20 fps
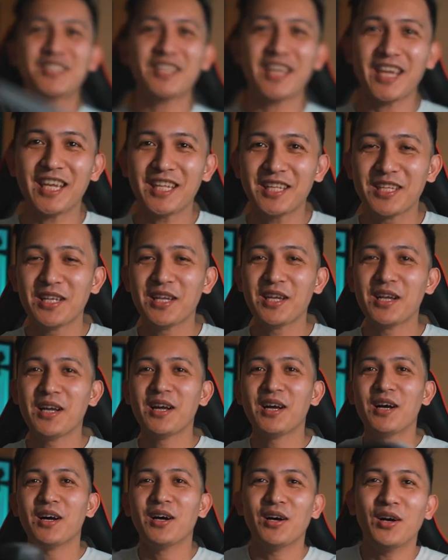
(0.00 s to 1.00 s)
shade
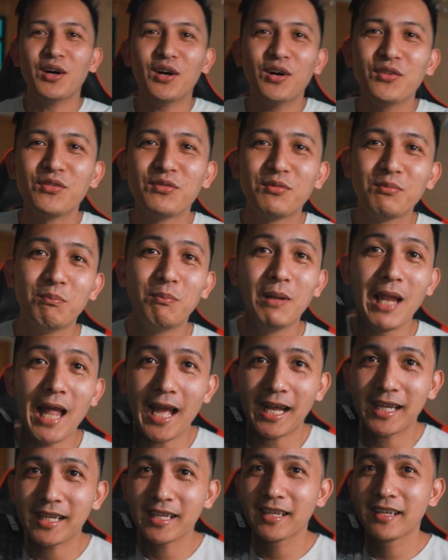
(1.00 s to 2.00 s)
of
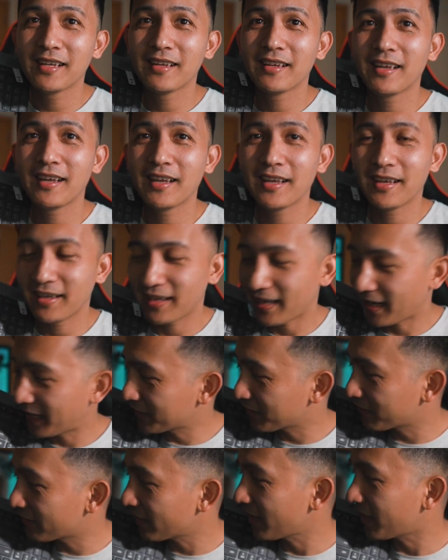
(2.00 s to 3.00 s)
black
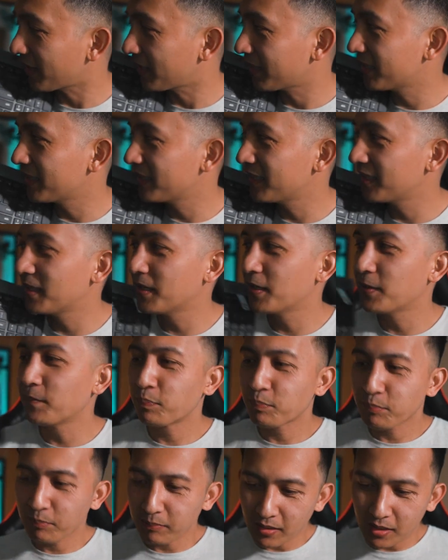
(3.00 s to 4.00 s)
and gray.
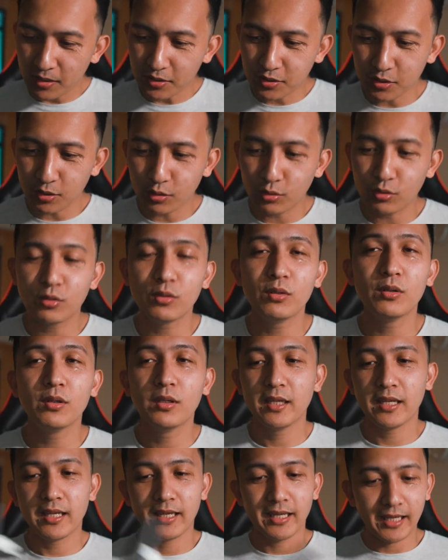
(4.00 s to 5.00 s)
So
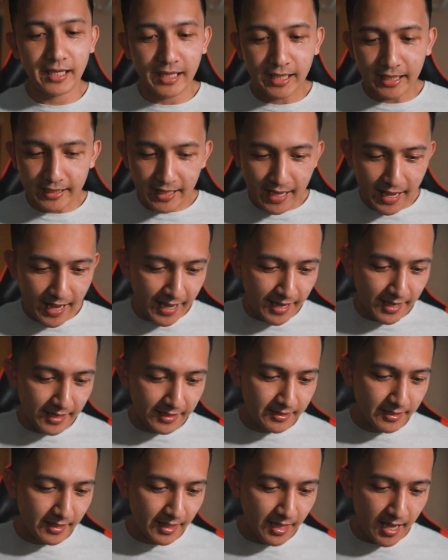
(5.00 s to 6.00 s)
it
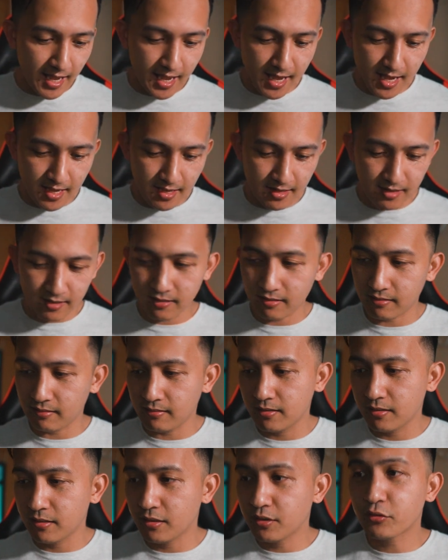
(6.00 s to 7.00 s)
has a
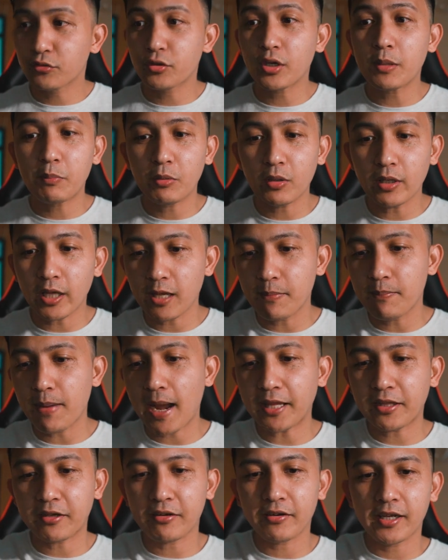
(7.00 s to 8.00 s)
AAA
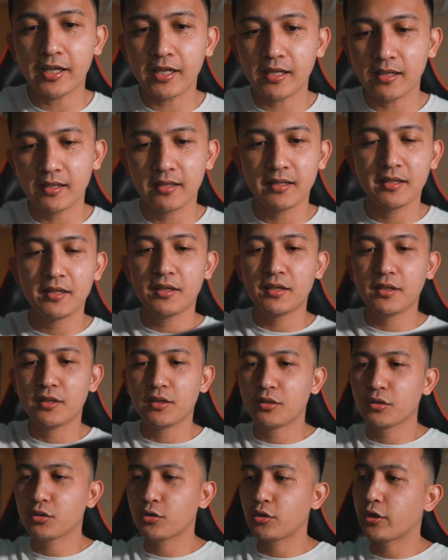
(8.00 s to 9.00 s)
battery.
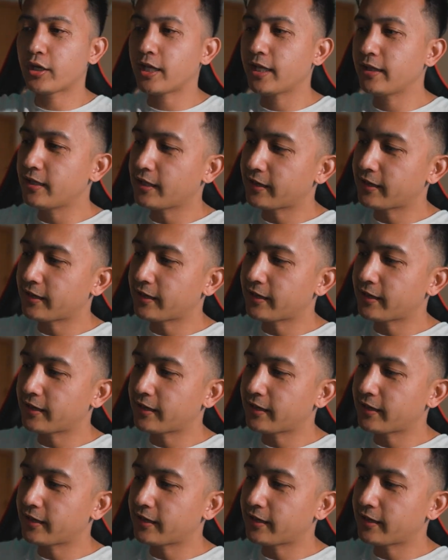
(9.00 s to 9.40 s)
So you can